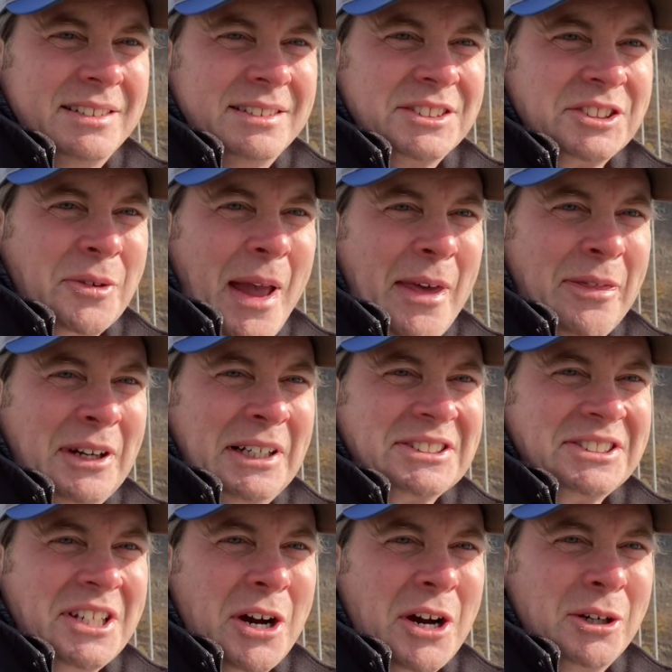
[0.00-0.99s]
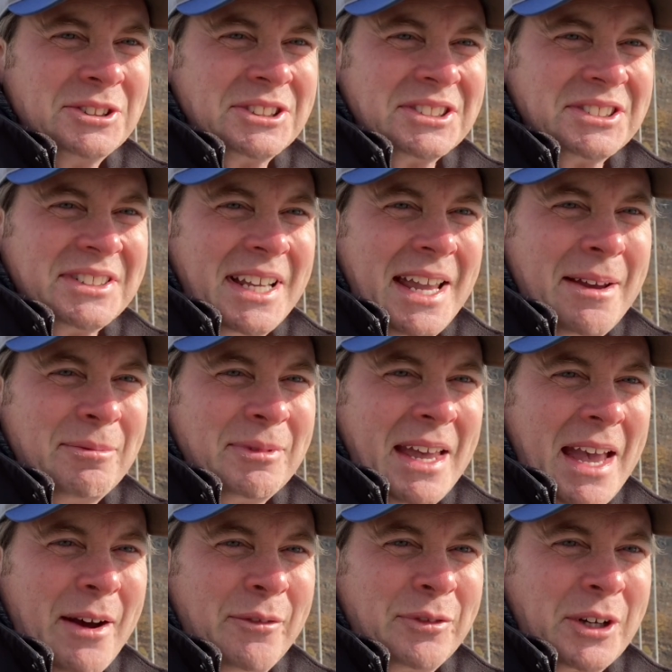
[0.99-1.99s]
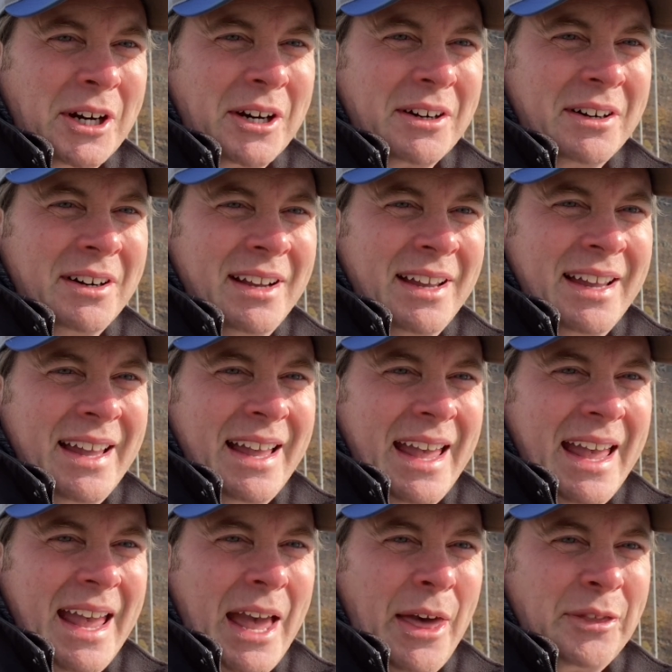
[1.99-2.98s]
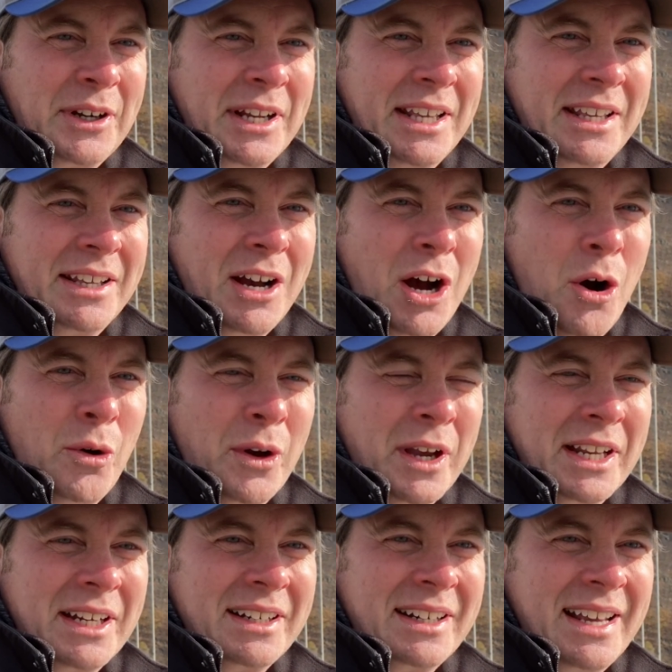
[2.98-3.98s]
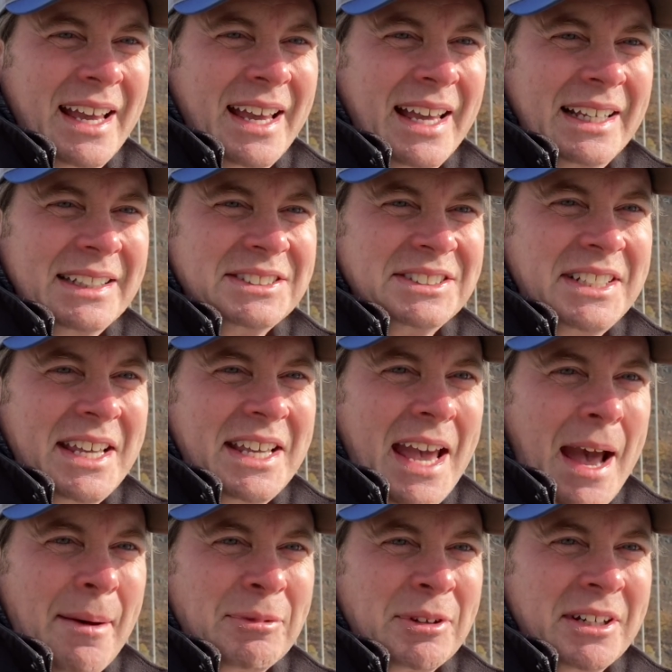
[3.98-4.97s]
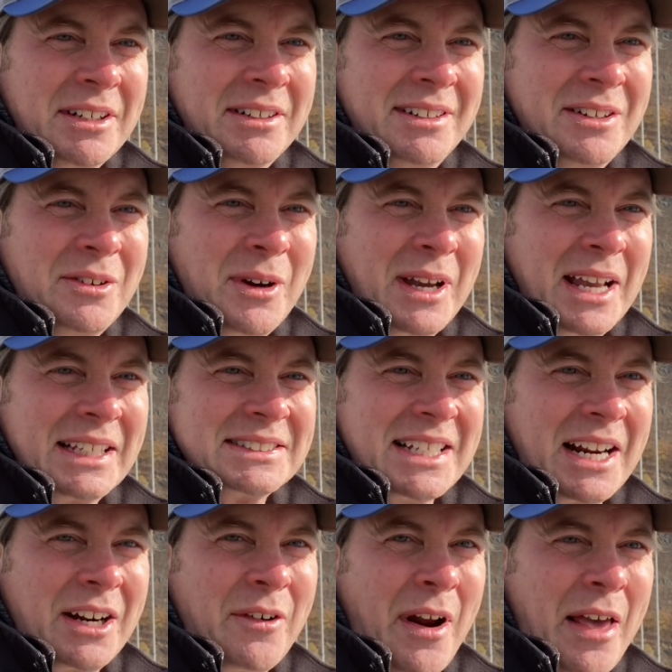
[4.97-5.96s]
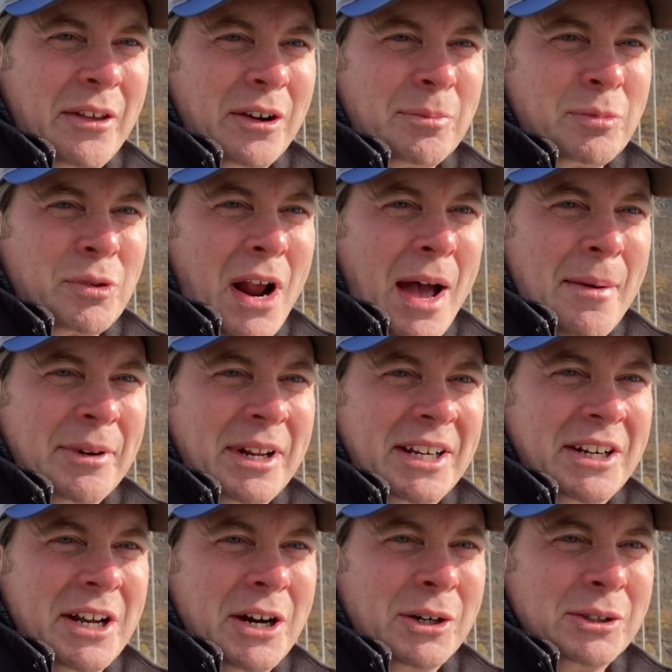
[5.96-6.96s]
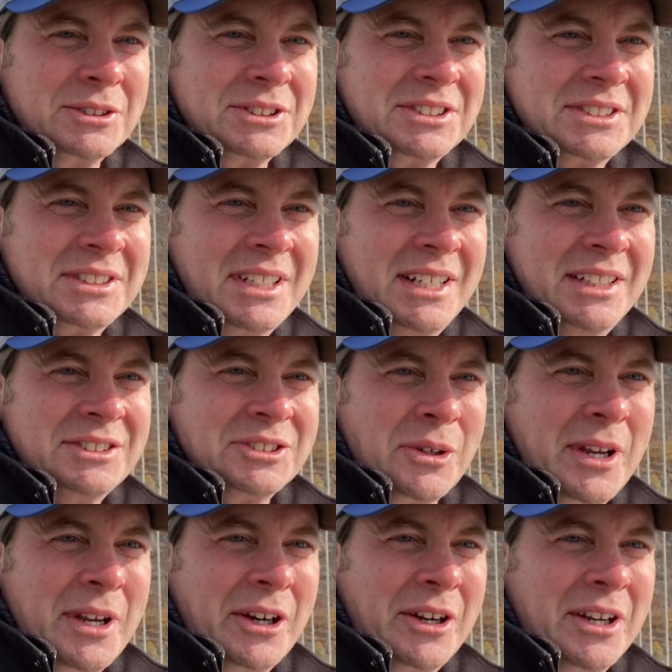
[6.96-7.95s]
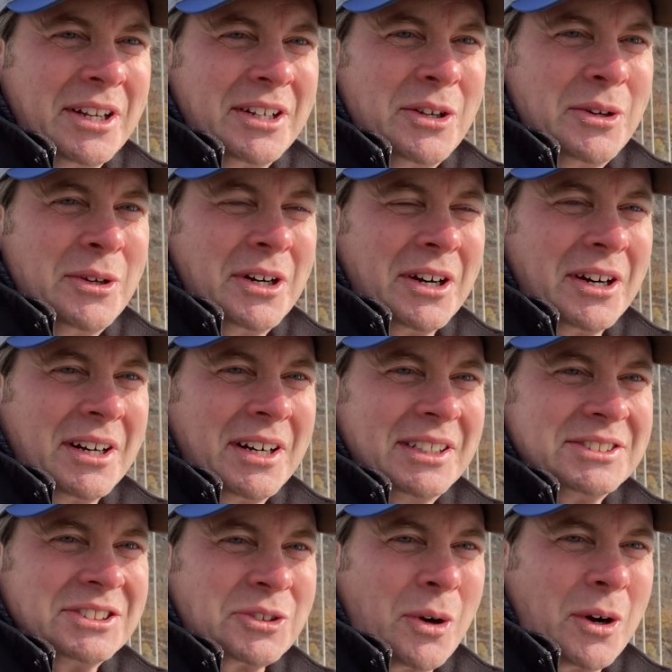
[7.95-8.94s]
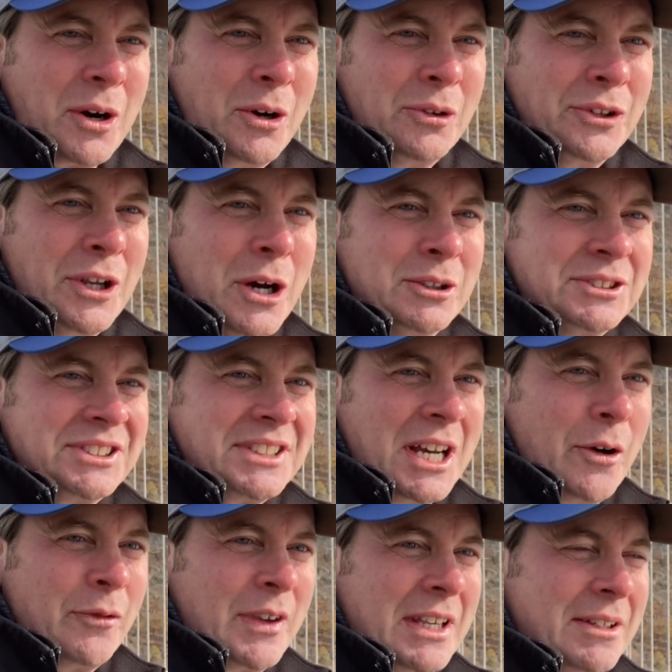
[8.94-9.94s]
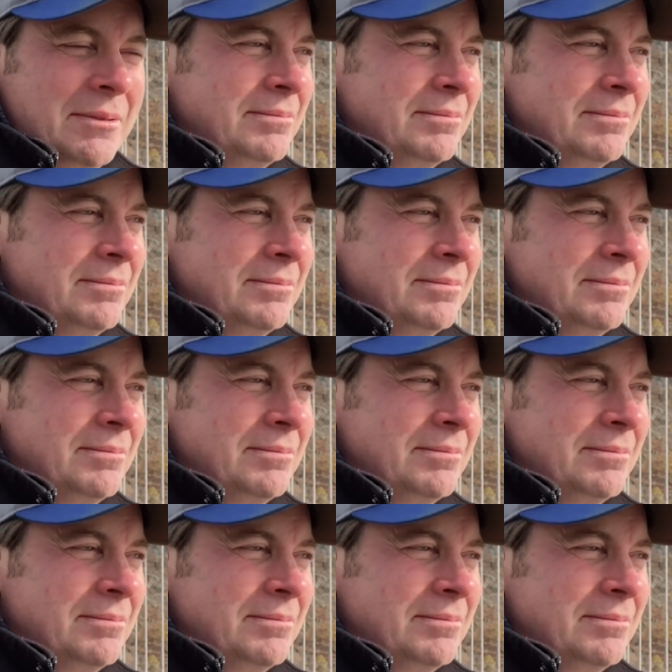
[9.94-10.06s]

So Anthony's Nose is named after Anthony Hogan, a sea captain who I guess had a rather prominent nose. So here you can do your historical nose selfie